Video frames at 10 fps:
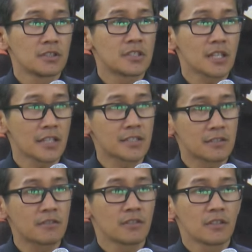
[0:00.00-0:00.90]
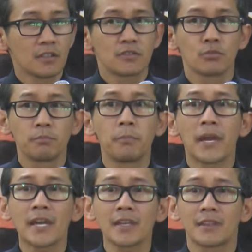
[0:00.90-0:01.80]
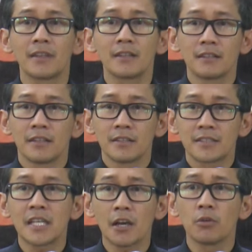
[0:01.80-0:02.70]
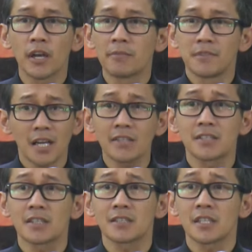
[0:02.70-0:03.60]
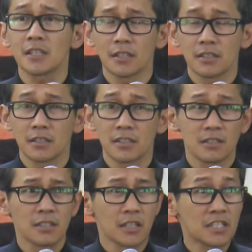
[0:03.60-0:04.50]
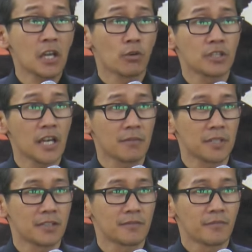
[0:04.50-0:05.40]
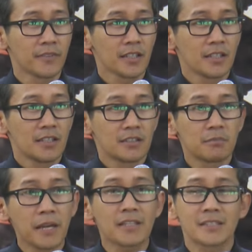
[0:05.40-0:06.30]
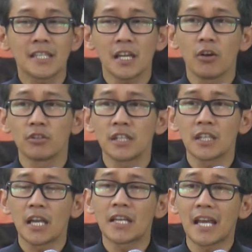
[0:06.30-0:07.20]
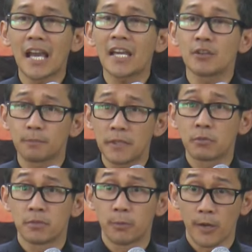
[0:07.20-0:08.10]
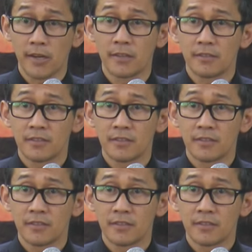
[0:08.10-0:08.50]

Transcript: just to bathe COM, not just C, the COD, I mean, to bathe COD and AUP with prayer.